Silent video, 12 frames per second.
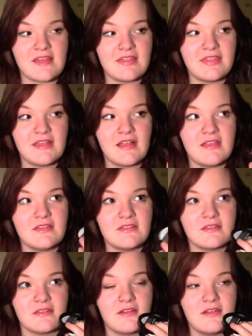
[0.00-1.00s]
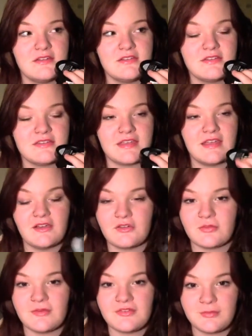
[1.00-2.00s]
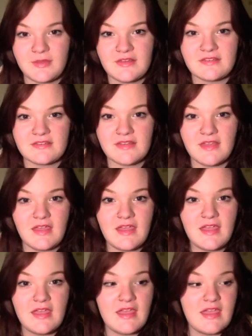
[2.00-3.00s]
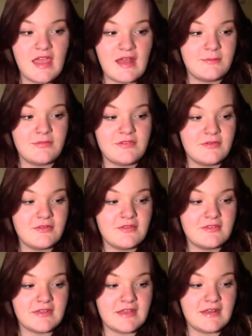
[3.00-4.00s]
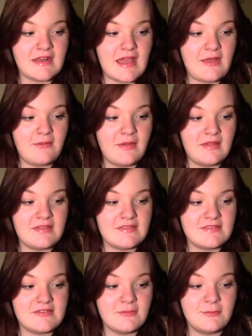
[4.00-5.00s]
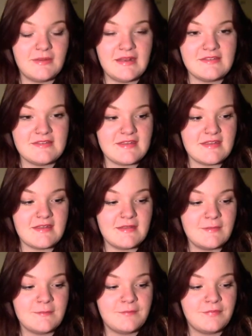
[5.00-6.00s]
I think I started using it at Christmas, and I'm still using it now, and there's still plenty.